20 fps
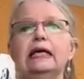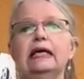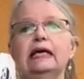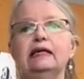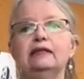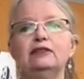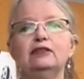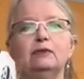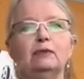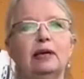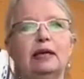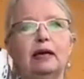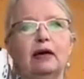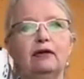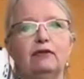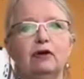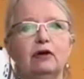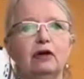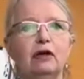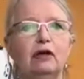and so my
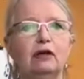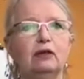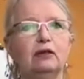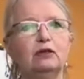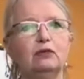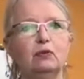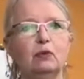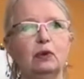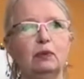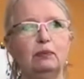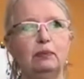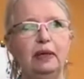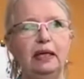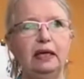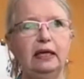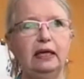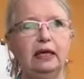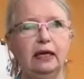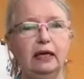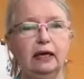other colors will
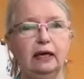be